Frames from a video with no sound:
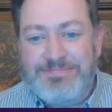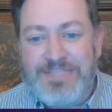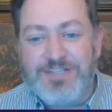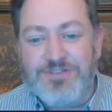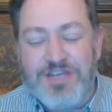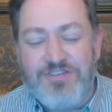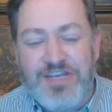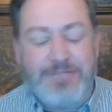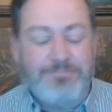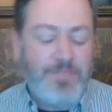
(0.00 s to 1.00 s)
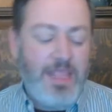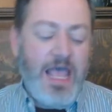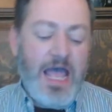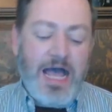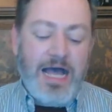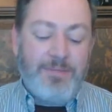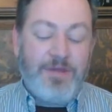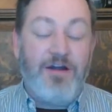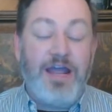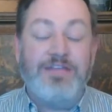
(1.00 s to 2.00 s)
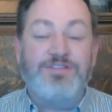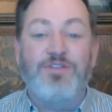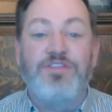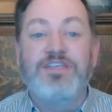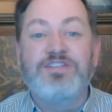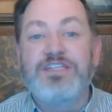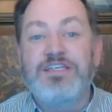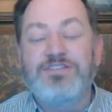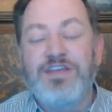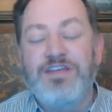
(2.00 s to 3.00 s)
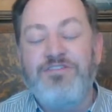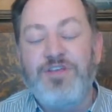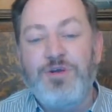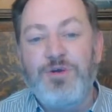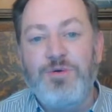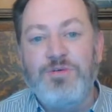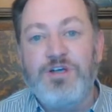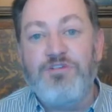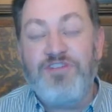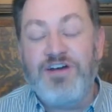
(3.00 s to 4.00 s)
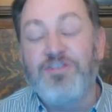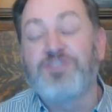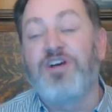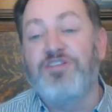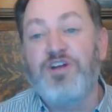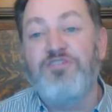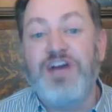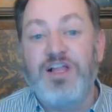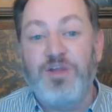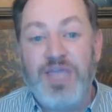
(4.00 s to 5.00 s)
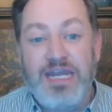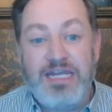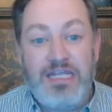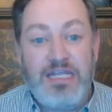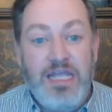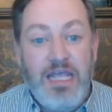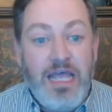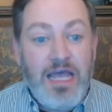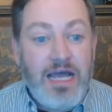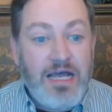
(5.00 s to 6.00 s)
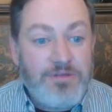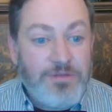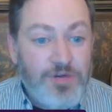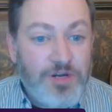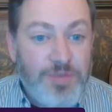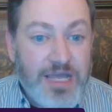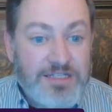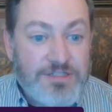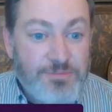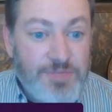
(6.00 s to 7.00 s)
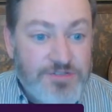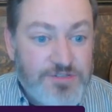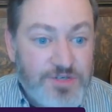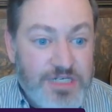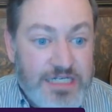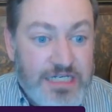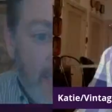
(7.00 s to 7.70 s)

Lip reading: Take a drink, Vinny. All right. So this is, if you don't, first of all, if you don't follow Katie, let me bring her back to big screen.